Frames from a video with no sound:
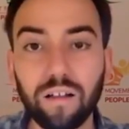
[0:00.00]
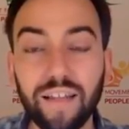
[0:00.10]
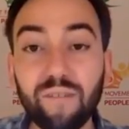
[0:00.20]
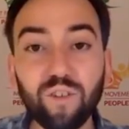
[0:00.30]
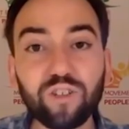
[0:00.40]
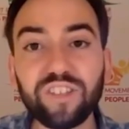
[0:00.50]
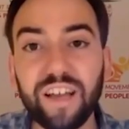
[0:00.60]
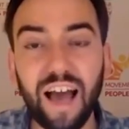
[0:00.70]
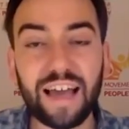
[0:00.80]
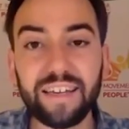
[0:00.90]
levels
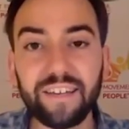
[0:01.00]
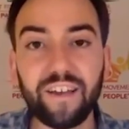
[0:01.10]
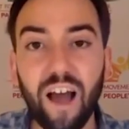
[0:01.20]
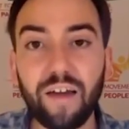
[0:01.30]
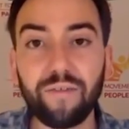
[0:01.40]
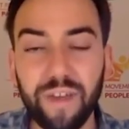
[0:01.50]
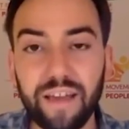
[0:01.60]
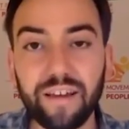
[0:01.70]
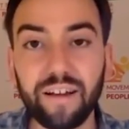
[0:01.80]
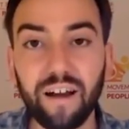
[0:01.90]
that I did not
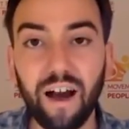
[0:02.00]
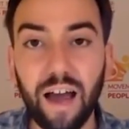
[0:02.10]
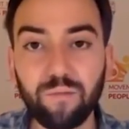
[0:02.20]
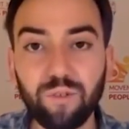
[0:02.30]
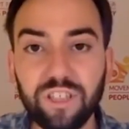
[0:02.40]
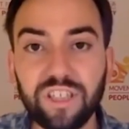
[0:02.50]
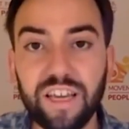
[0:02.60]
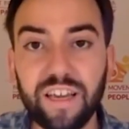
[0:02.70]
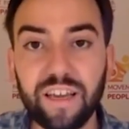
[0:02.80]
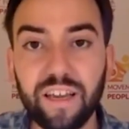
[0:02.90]
think I would
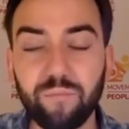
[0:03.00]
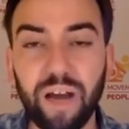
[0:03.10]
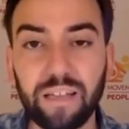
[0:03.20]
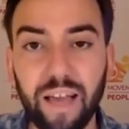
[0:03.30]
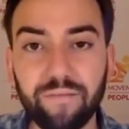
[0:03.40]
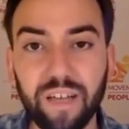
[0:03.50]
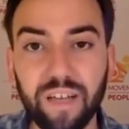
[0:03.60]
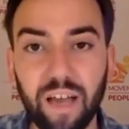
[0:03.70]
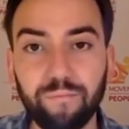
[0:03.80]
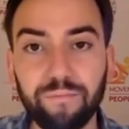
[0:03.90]
see in my
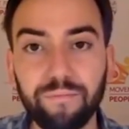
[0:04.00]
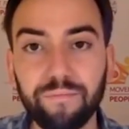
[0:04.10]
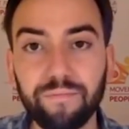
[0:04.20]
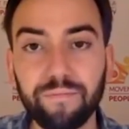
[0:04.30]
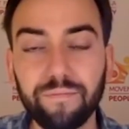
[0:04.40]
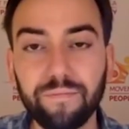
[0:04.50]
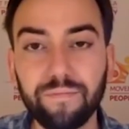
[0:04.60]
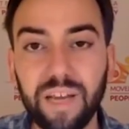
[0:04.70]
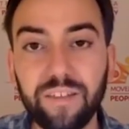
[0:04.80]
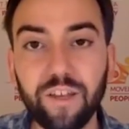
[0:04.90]
lifetime
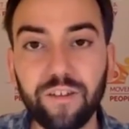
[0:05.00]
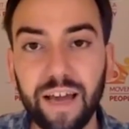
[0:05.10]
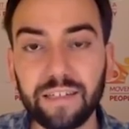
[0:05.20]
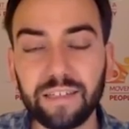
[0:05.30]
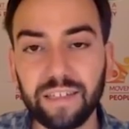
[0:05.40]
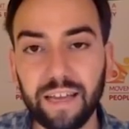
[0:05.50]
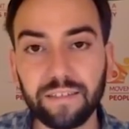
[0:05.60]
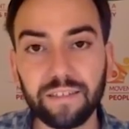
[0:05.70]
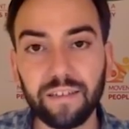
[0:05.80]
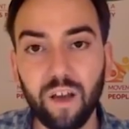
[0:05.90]
in the United
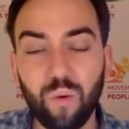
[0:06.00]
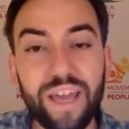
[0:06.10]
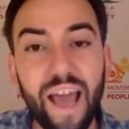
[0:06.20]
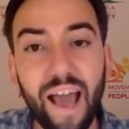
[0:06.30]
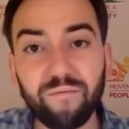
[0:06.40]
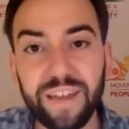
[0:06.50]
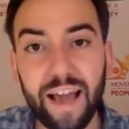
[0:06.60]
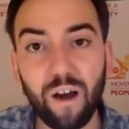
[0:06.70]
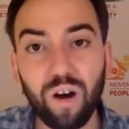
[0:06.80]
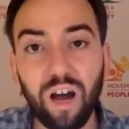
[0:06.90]
States. We have
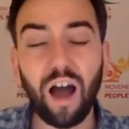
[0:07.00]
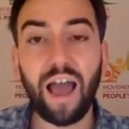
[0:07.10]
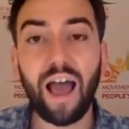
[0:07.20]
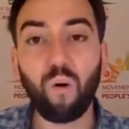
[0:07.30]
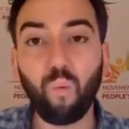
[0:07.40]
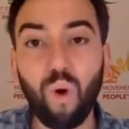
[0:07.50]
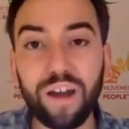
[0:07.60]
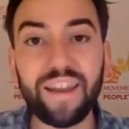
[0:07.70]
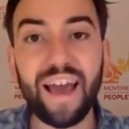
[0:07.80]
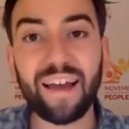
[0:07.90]
now
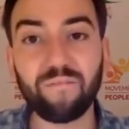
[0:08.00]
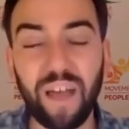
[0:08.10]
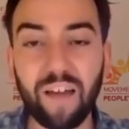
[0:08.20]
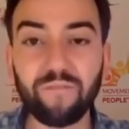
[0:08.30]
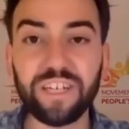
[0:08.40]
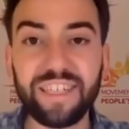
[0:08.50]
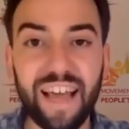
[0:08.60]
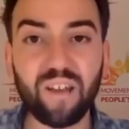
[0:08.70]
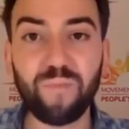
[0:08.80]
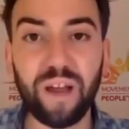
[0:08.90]
one out of every
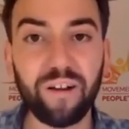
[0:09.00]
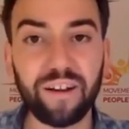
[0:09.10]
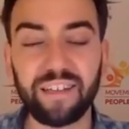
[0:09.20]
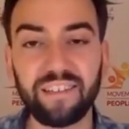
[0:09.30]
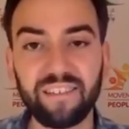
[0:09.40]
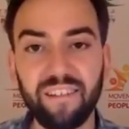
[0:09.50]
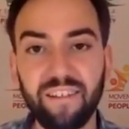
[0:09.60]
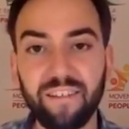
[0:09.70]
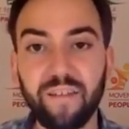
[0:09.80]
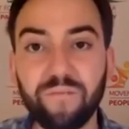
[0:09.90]
10 Americans
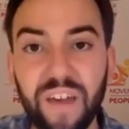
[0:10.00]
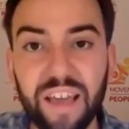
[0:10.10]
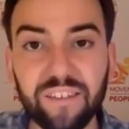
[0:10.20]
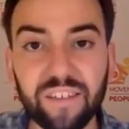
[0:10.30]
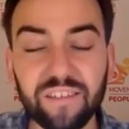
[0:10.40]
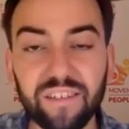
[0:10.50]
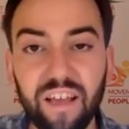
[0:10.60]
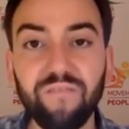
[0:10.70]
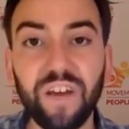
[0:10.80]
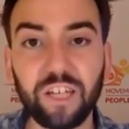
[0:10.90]
that faces
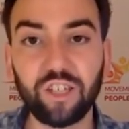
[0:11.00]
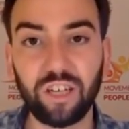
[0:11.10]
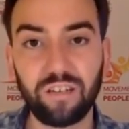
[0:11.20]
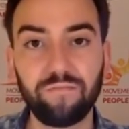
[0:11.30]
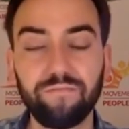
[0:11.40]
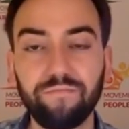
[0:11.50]
eviction,